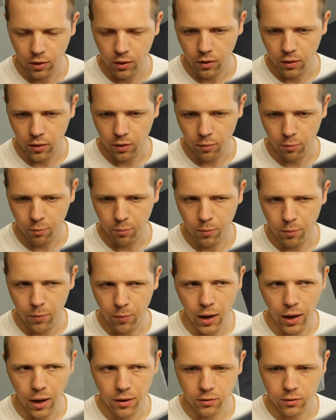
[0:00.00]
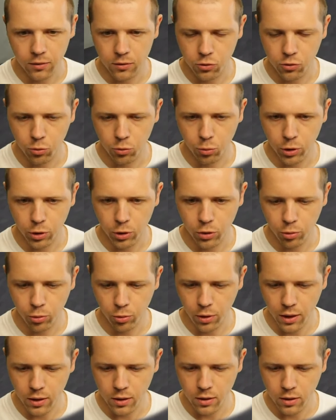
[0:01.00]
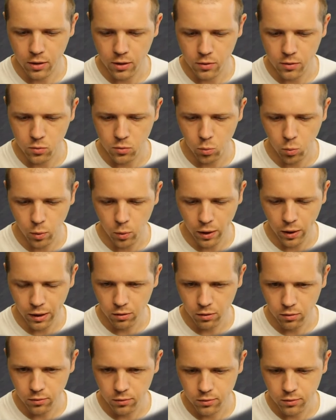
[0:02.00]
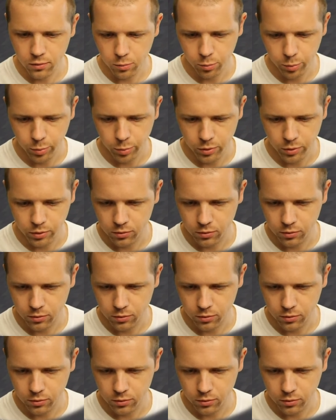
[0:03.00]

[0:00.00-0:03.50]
The model's recreated as well, but